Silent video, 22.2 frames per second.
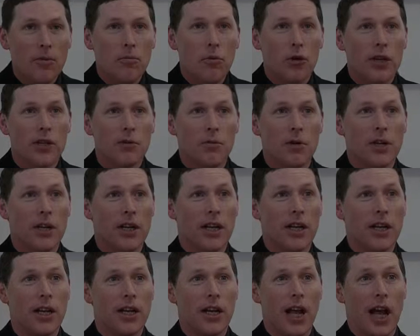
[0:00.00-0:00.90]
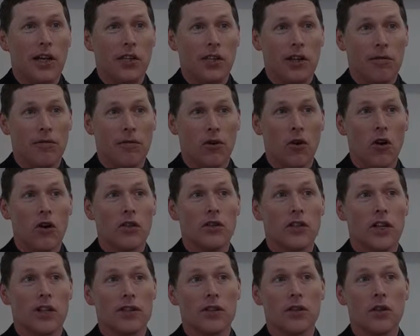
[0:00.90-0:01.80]
but it's been actually for
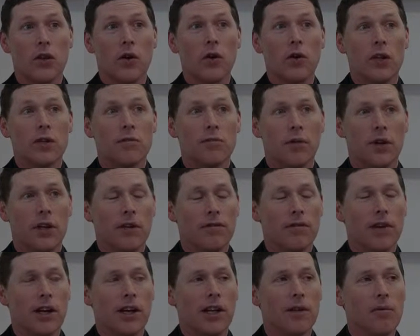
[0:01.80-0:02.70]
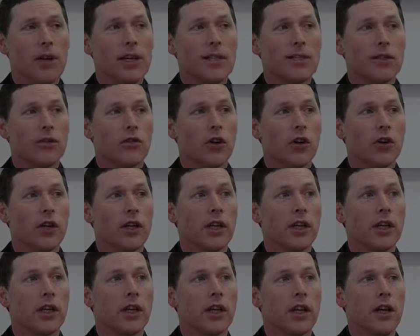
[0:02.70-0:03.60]
us as a school, it's been a fairly amazing
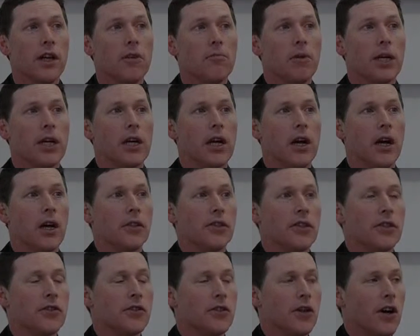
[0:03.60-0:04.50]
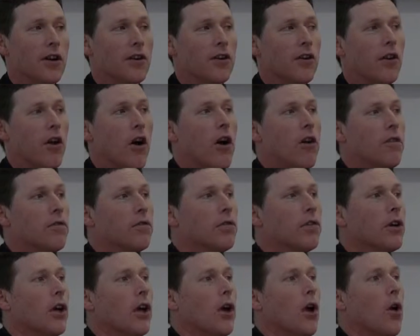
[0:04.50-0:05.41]
journey, because it started off
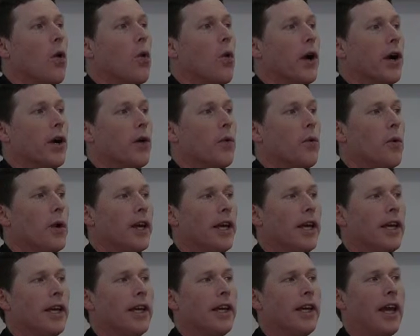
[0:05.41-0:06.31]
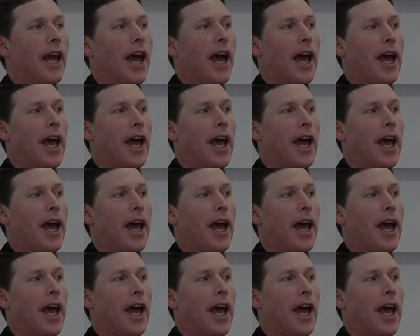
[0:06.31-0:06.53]
where we